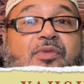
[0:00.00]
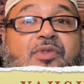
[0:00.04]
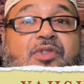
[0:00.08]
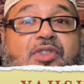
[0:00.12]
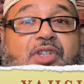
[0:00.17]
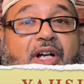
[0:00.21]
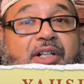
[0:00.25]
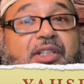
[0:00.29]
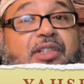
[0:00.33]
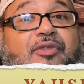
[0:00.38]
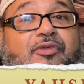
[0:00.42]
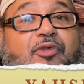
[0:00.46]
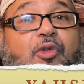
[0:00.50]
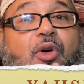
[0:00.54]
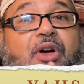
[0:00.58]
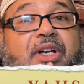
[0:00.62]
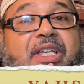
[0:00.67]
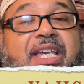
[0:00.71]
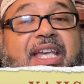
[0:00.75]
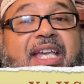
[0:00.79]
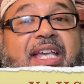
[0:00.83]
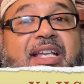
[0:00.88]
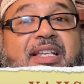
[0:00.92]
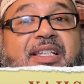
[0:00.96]
Talked to 4
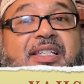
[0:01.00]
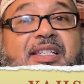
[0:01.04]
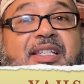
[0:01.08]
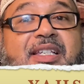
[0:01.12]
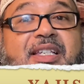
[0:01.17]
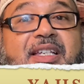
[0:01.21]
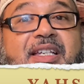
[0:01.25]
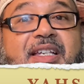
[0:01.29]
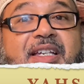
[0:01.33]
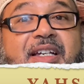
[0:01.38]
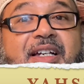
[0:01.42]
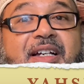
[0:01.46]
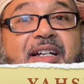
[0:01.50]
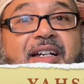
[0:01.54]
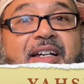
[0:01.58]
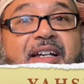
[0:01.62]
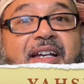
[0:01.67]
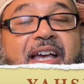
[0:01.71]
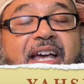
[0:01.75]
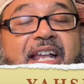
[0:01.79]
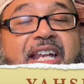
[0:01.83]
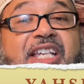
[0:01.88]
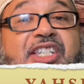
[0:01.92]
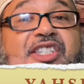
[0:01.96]
kings.
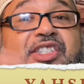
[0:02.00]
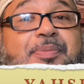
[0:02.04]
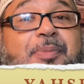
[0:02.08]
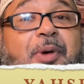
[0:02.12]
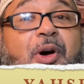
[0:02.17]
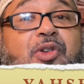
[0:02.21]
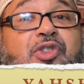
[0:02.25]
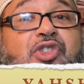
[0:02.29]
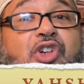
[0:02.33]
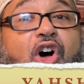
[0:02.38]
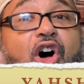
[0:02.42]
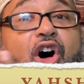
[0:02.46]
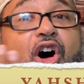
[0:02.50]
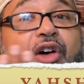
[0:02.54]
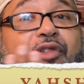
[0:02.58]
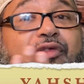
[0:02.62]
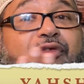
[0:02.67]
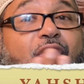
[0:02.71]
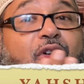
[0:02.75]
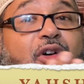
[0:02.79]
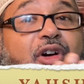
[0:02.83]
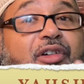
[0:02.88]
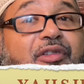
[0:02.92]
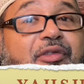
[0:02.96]
And he spoke to all
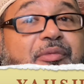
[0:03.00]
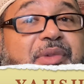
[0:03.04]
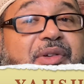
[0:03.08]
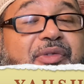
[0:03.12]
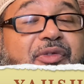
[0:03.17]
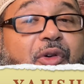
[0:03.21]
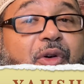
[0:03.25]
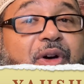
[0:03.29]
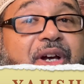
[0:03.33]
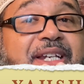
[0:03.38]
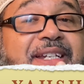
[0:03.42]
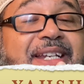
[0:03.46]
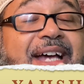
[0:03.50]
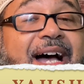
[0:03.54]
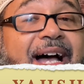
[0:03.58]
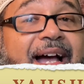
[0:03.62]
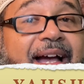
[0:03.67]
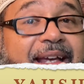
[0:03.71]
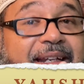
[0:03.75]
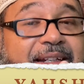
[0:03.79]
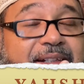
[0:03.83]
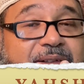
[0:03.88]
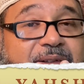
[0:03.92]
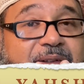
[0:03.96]
4 of them before he
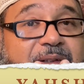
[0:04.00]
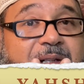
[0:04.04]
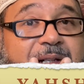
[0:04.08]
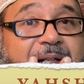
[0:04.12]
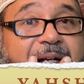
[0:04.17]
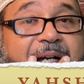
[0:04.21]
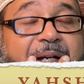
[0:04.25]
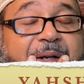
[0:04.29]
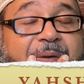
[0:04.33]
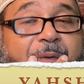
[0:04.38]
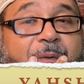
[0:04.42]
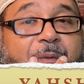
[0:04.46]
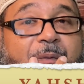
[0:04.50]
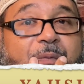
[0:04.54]
died. Okay.